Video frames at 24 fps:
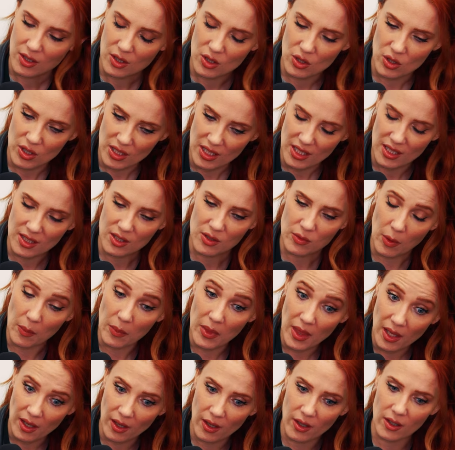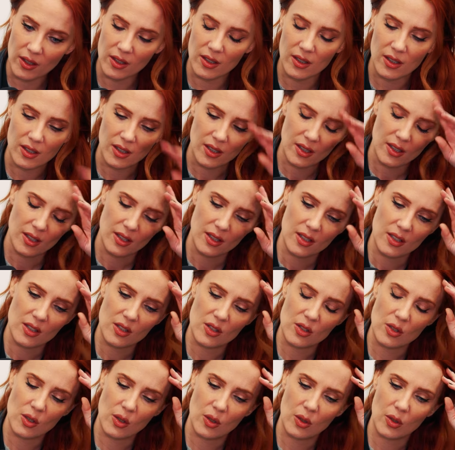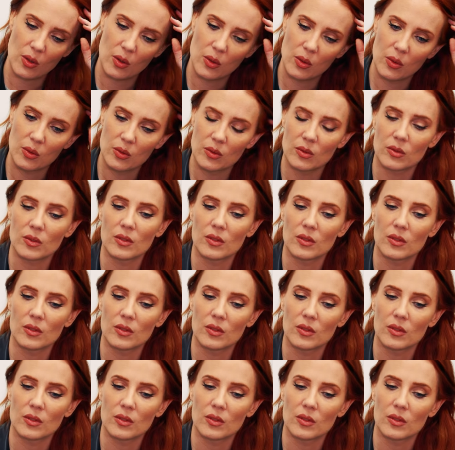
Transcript: She is from there. So